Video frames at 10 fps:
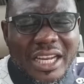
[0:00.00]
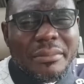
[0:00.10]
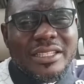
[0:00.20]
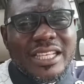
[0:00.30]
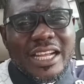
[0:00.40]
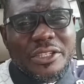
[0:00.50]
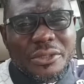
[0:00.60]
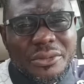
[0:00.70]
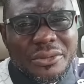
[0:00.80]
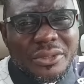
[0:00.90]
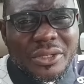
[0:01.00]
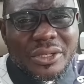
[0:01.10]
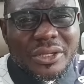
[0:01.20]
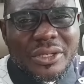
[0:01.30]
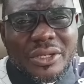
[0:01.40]
Let me tell you,
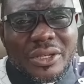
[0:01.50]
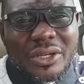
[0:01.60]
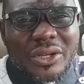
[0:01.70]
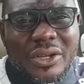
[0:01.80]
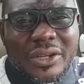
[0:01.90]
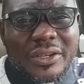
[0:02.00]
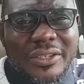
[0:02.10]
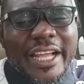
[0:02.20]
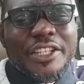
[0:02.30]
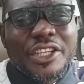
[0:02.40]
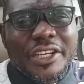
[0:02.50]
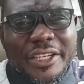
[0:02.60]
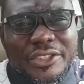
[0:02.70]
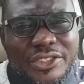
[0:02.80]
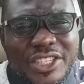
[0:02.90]

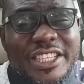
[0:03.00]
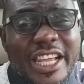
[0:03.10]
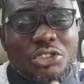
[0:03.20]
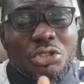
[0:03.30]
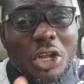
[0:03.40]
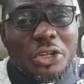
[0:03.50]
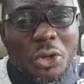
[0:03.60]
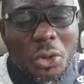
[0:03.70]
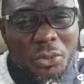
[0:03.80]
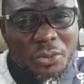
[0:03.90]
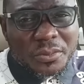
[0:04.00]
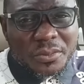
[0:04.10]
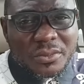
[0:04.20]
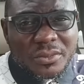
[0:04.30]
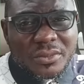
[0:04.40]
Nigerians, in case you don't know,
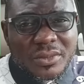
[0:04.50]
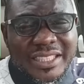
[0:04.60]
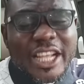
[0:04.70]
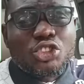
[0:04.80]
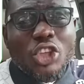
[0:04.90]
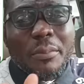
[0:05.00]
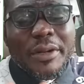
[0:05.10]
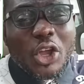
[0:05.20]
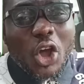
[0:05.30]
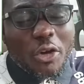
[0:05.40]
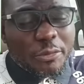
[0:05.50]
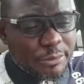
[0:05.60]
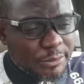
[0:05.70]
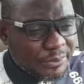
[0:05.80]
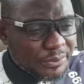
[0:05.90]
the summary
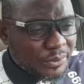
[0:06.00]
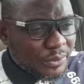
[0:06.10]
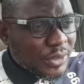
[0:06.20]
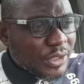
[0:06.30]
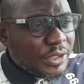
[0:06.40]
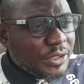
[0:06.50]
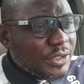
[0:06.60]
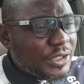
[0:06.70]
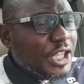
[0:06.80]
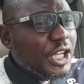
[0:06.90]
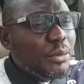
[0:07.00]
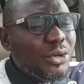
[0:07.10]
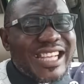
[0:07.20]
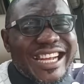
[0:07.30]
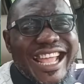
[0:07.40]
of
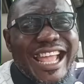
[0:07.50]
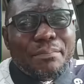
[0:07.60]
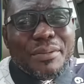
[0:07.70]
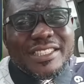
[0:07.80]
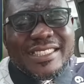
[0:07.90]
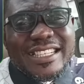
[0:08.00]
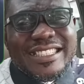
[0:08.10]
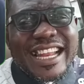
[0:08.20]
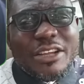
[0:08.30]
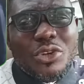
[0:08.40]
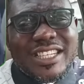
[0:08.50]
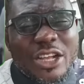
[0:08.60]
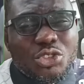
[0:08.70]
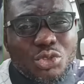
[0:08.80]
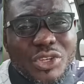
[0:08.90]
Tinubu's and APC's legal
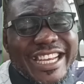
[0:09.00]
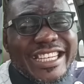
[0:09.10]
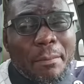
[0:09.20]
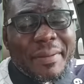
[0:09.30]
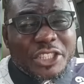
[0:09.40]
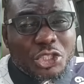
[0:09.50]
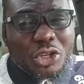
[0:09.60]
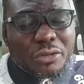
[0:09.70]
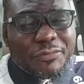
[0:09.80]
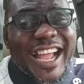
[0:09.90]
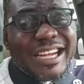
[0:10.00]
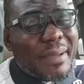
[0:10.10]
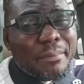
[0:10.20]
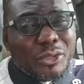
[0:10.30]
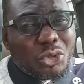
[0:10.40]
counsel in the petition
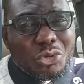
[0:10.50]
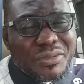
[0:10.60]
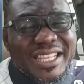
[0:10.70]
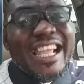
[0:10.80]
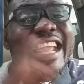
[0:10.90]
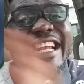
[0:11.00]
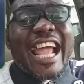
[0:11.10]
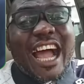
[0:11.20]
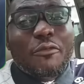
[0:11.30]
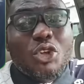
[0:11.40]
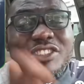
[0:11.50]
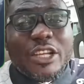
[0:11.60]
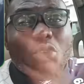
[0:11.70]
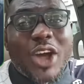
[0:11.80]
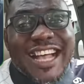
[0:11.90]
filed by Peter Obi, they have no
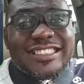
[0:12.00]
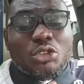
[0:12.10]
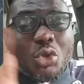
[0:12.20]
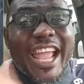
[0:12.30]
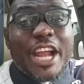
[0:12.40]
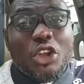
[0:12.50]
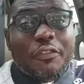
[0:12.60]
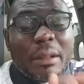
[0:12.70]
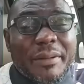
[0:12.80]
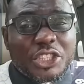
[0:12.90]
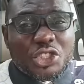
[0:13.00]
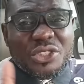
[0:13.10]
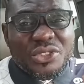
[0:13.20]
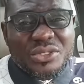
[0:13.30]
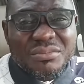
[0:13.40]
single answer to any of the
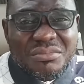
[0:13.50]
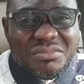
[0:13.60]
petitions.